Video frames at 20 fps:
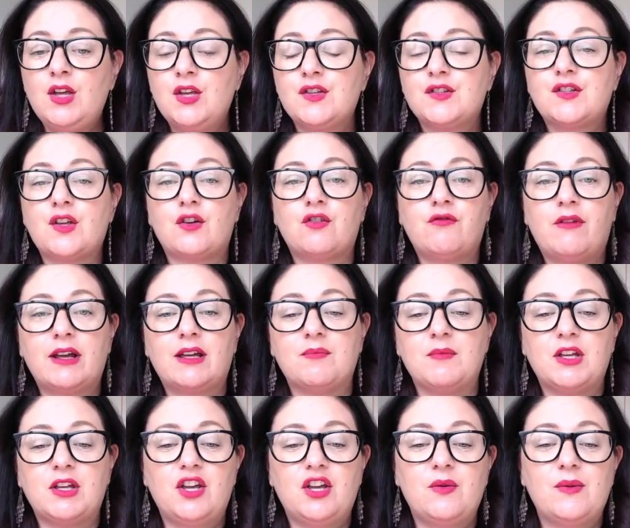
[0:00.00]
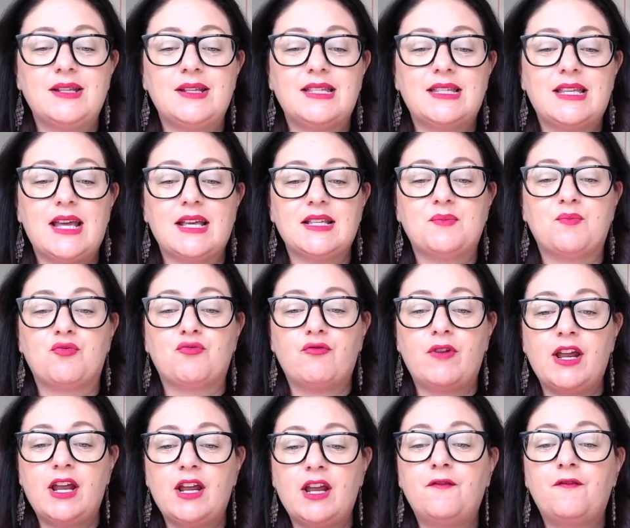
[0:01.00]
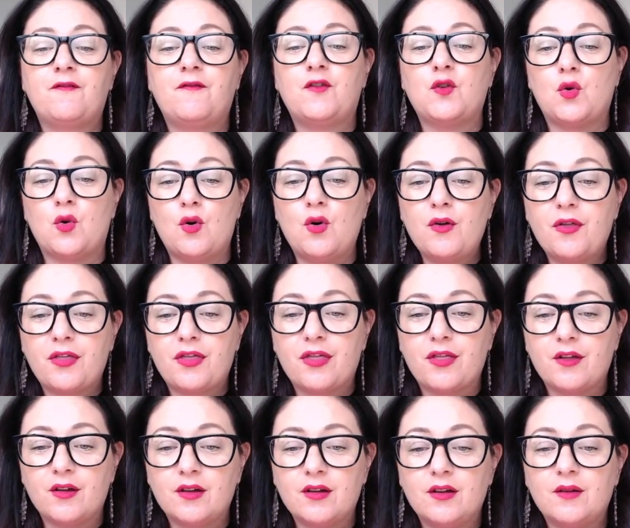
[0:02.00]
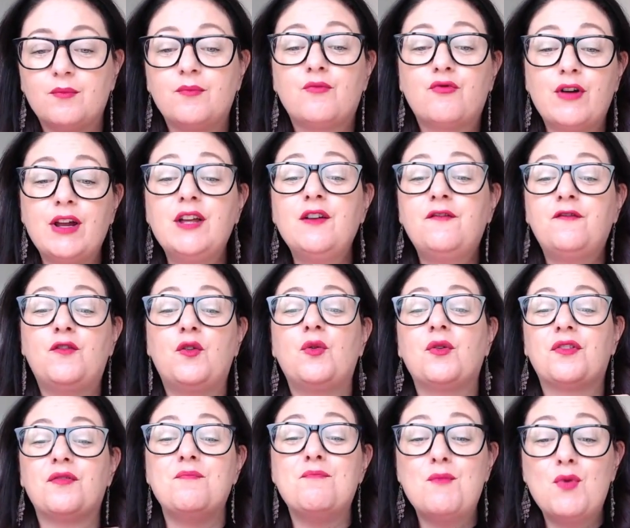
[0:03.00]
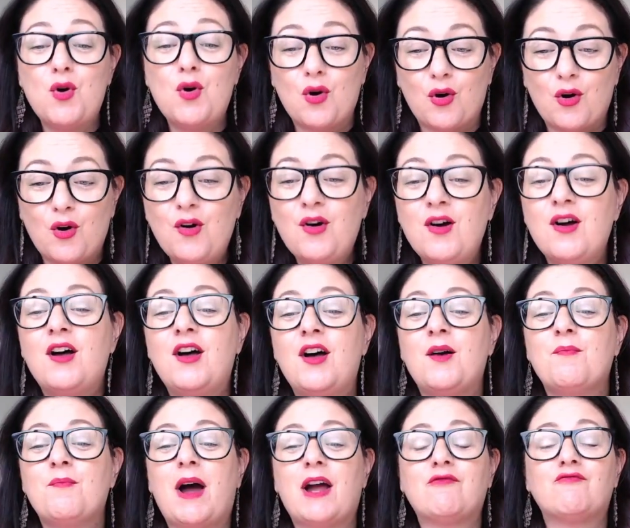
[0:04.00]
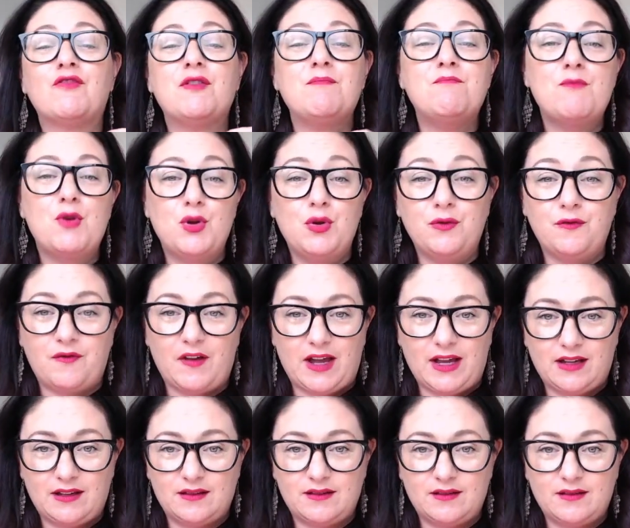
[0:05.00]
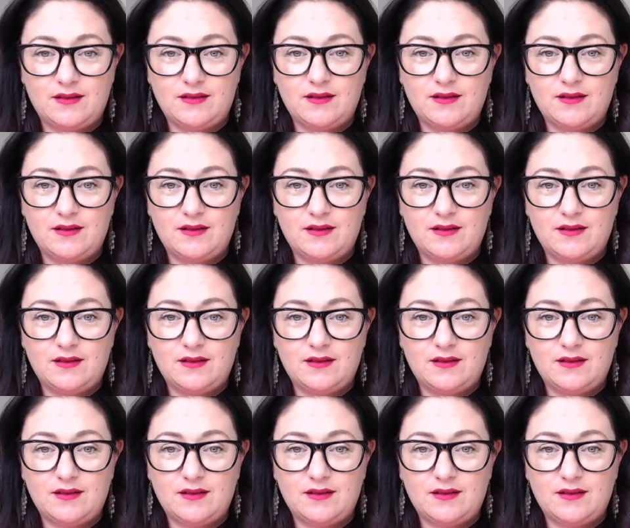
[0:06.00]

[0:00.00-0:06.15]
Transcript: So Greg McKeown says, bring forth more by removing.